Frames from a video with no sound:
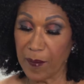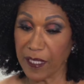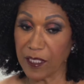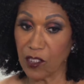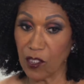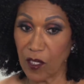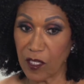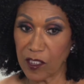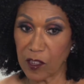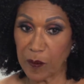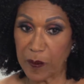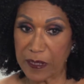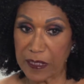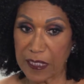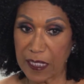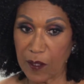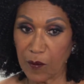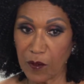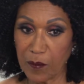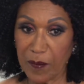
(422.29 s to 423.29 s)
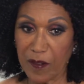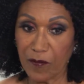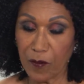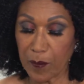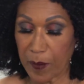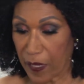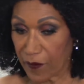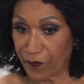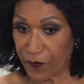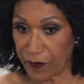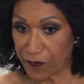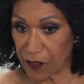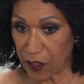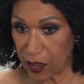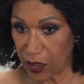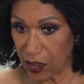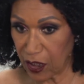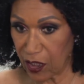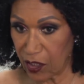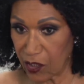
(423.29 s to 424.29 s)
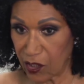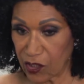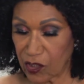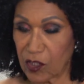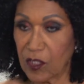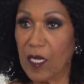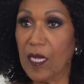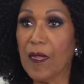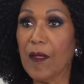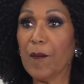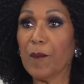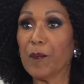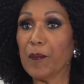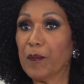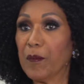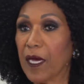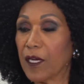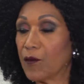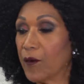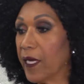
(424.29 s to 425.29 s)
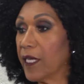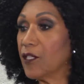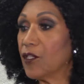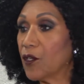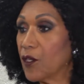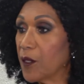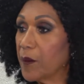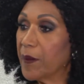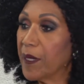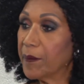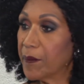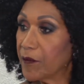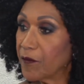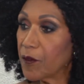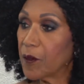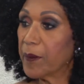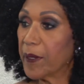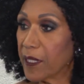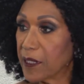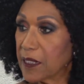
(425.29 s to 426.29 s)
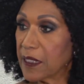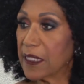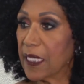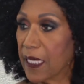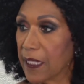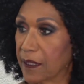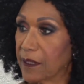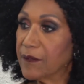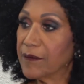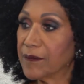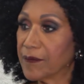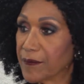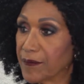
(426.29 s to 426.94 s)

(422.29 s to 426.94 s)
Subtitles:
My daughter's been singing with me for about 15 years. My granddaughter maybe for about 10.